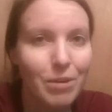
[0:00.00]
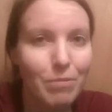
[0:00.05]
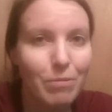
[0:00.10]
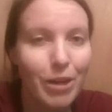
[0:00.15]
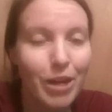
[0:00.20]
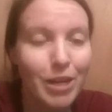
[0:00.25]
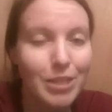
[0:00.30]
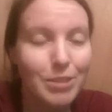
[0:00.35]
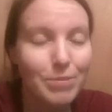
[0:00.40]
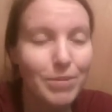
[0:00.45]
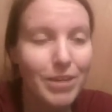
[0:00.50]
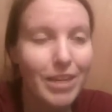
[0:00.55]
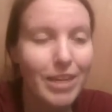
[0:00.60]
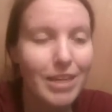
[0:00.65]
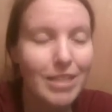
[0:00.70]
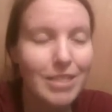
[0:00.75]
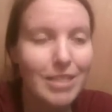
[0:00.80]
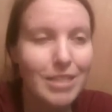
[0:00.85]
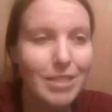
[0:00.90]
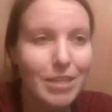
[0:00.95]
my husband, I
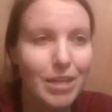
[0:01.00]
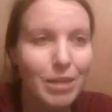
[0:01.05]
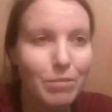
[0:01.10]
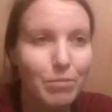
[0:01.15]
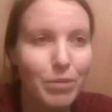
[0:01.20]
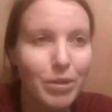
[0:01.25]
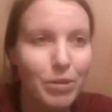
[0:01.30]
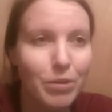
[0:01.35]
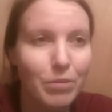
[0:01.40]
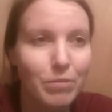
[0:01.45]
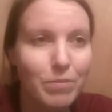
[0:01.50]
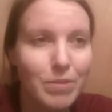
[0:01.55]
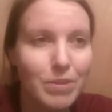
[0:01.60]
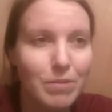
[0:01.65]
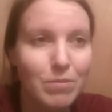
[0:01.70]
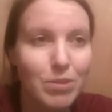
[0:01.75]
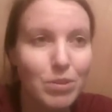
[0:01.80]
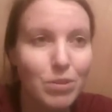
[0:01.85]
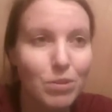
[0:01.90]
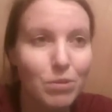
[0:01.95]
guess, is gonna bring home
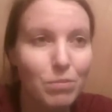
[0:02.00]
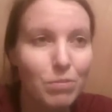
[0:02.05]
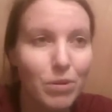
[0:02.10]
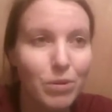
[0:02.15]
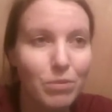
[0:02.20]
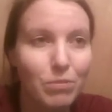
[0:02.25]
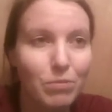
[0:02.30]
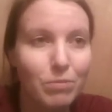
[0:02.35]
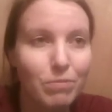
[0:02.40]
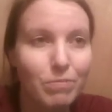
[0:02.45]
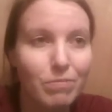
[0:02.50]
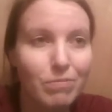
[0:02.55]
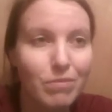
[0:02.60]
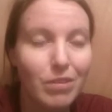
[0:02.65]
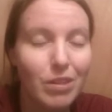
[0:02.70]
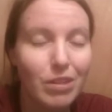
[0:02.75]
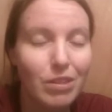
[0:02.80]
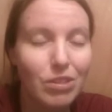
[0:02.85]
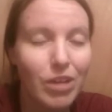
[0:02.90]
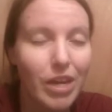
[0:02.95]
some soup and
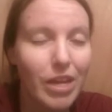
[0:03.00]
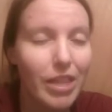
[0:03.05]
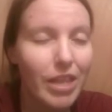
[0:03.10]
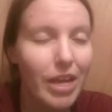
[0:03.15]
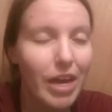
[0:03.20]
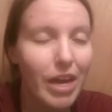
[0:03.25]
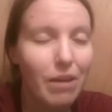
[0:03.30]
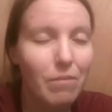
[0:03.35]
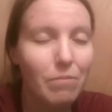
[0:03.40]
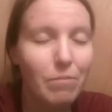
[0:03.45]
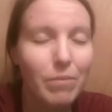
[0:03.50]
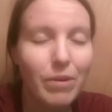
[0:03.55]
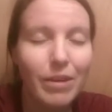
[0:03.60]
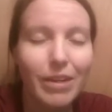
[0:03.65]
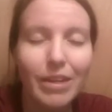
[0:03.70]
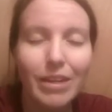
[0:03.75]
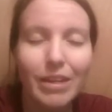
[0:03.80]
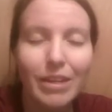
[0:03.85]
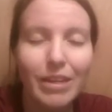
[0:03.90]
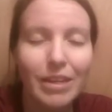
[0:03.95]
try that,
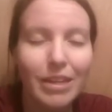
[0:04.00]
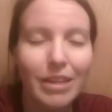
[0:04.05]
but